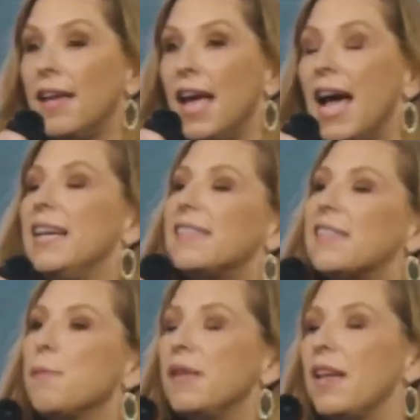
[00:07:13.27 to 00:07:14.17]
And it's
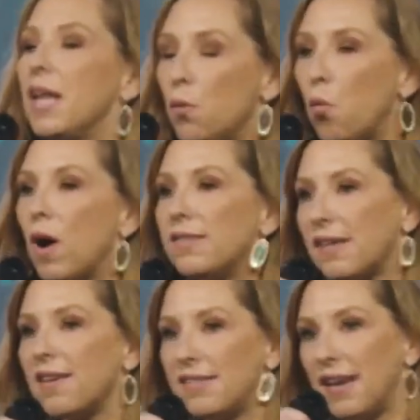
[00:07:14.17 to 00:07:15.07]
something that he wants
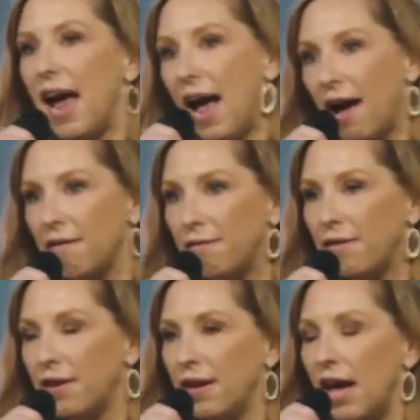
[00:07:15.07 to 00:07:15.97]
us to have
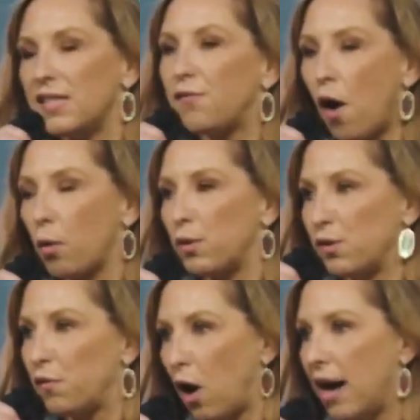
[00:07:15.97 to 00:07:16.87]
as followers
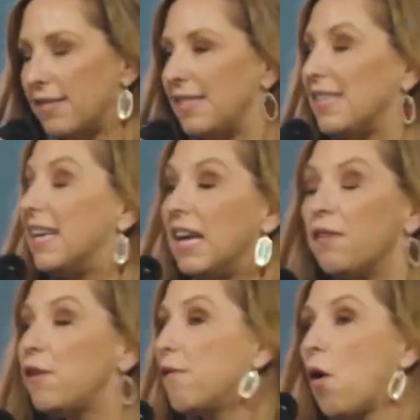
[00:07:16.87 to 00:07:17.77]
of Christ. It's a
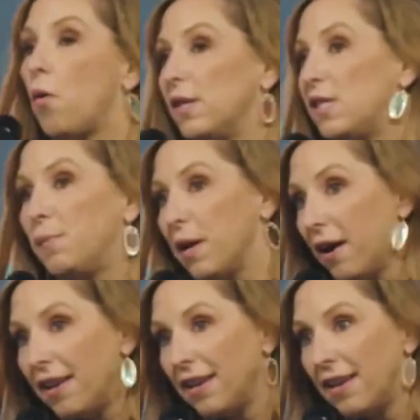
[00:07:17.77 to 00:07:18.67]
gift of the Holy
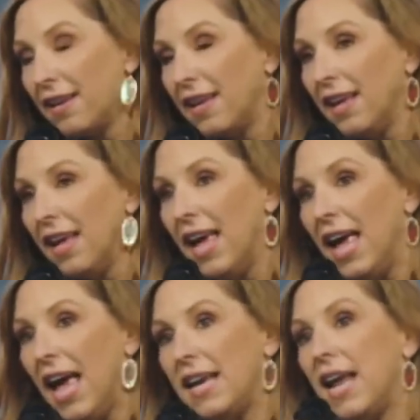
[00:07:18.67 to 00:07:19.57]
Spirit.
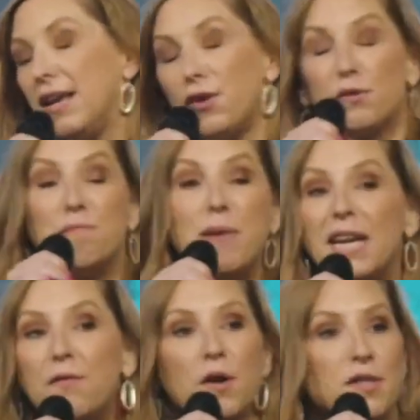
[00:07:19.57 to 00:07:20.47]
And, and there's
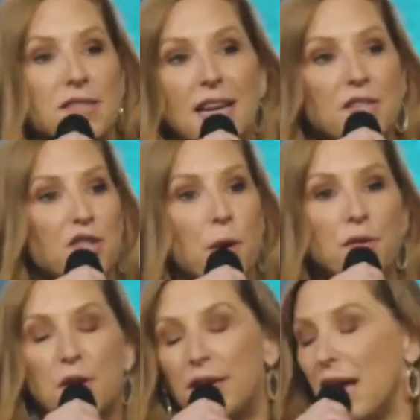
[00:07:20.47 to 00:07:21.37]
many verses I could share with
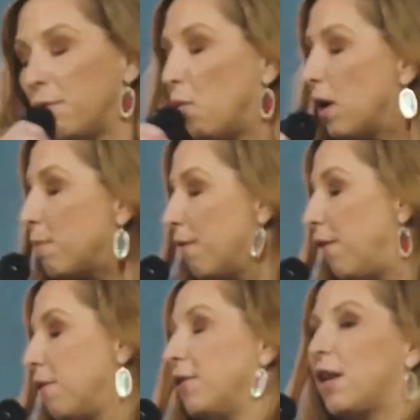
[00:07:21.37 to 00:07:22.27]
you today, but one of my
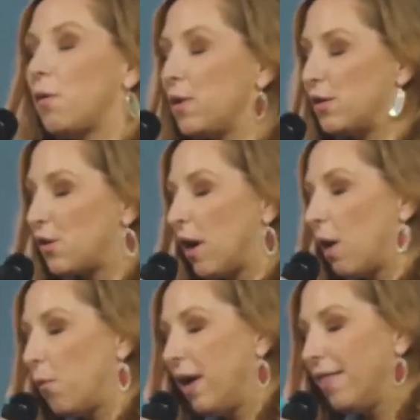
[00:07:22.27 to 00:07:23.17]
favorite that I want to start
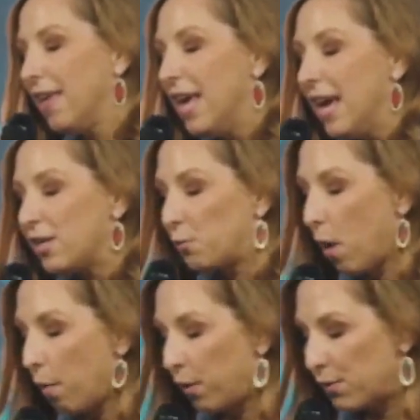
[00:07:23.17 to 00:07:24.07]
out with is
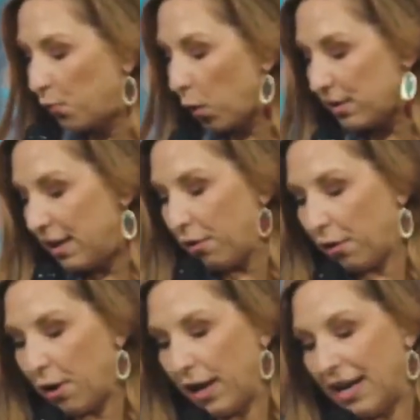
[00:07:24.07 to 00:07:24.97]
Proverbs
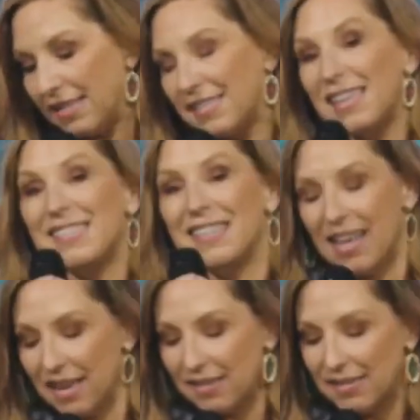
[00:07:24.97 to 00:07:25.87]
14:30, and it says
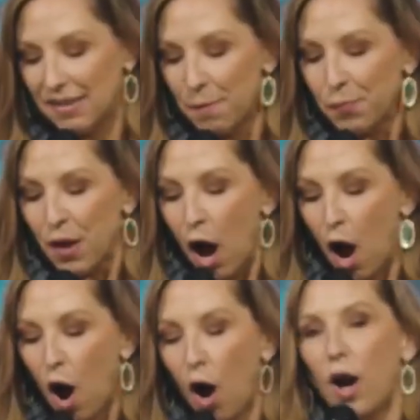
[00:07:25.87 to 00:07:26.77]
this: "A
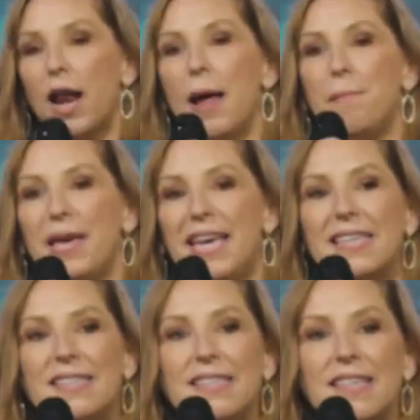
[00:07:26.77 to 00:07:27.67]
heart at
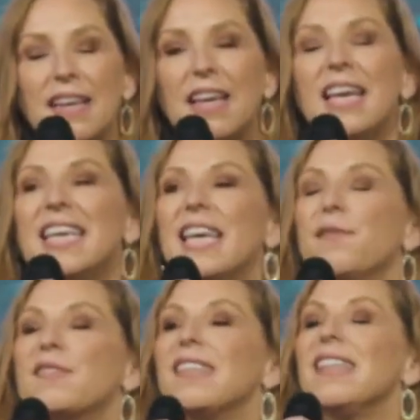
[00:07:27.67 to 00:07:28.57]
peace
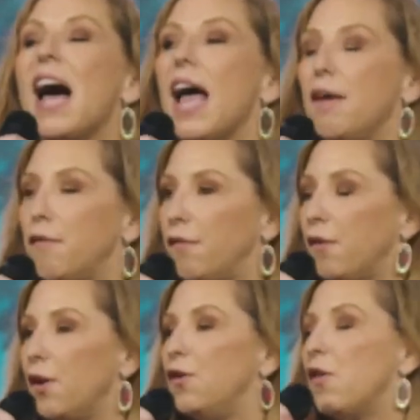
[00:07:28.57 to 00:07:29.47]
gives life
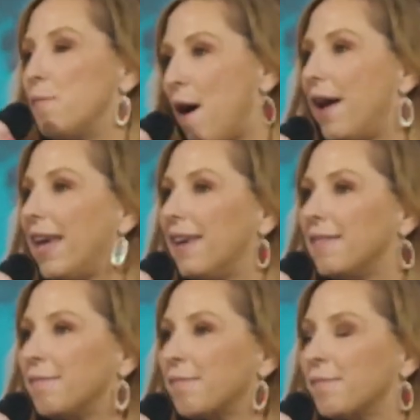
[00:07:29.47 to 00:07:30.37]
to the body."
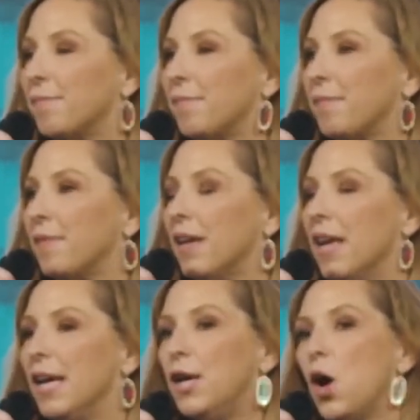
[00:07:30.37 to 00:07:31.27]

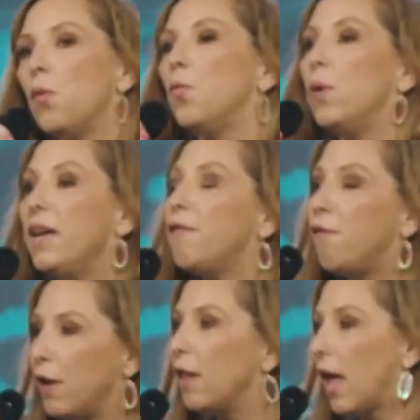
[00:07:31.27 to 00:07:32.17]
You know, when we
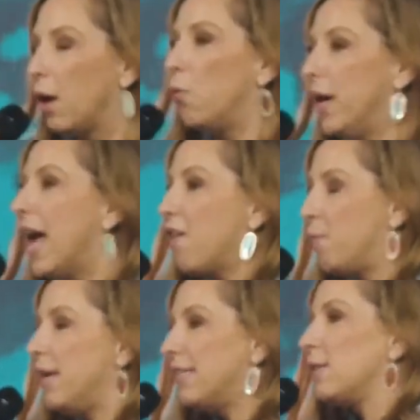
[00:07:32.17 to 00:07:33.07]
feel like we have
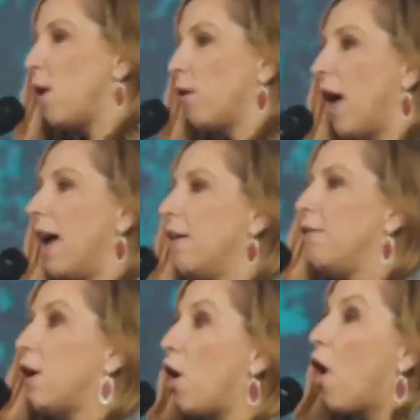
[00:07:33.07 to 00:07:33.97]
peace in our life
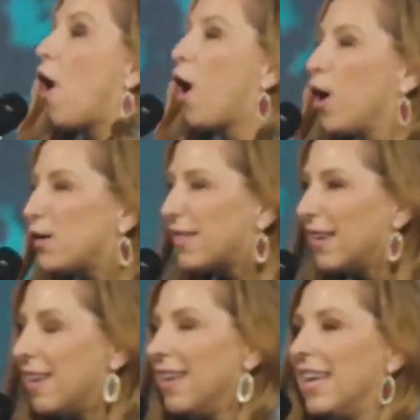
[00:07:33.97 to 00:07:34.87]
and our heart
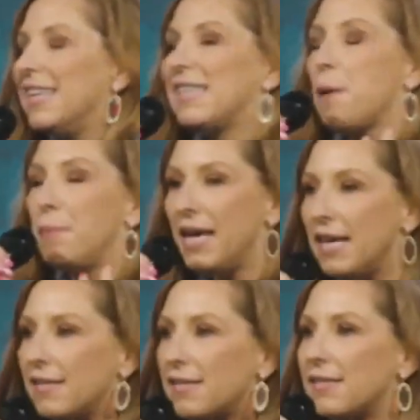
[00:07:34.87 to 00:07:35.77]
is at
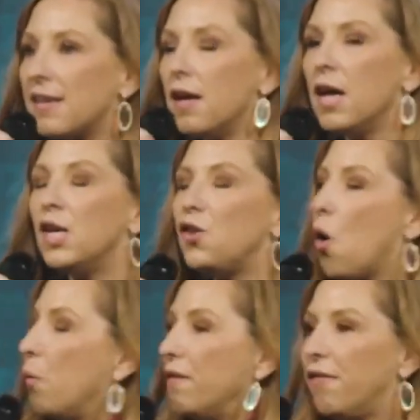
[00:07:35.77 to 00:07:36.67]
peace,
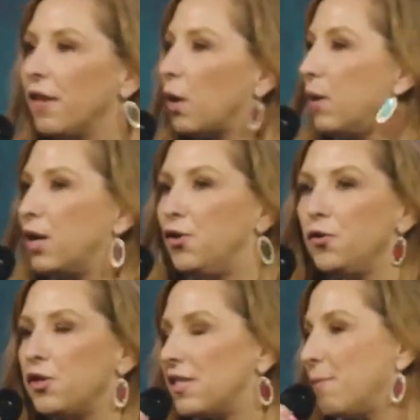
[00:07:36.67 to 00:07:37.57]
don't we feel like we could do
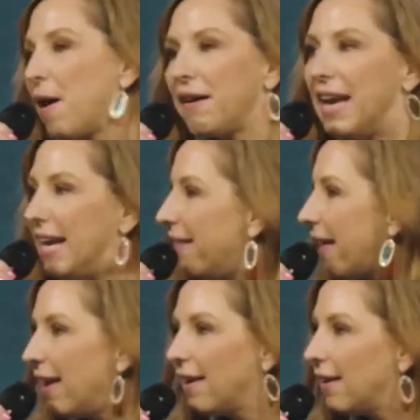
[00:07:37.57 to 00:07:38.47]
just about
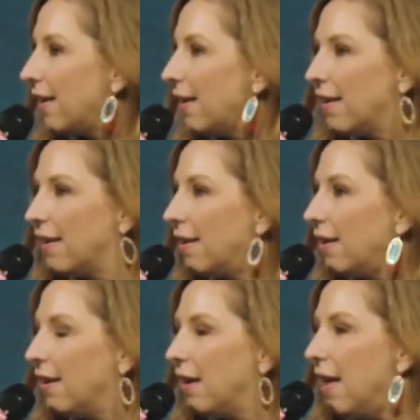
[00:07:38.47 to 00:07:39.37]
anything?
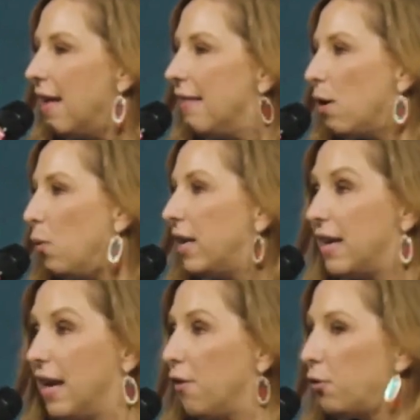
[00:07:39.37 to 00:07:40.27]
that we could
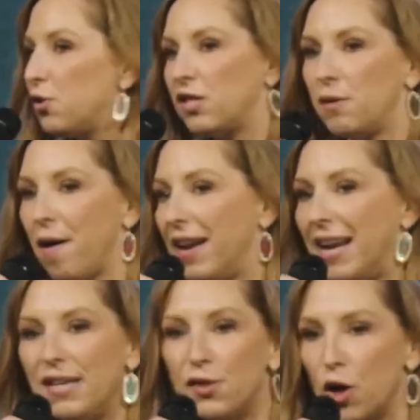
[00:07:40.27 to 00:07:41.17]
get through just about
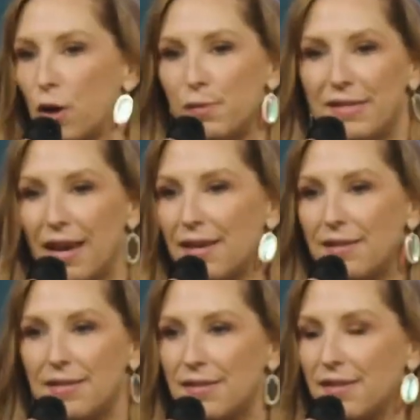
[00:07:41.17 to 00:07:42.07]
any
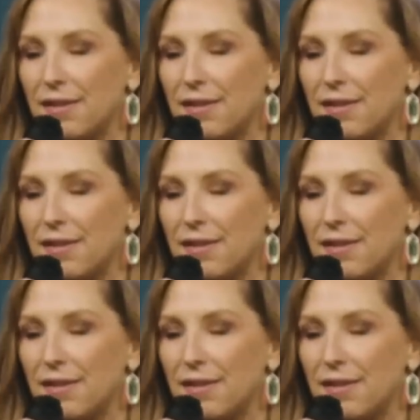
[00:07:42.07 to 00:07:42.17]
circumstance.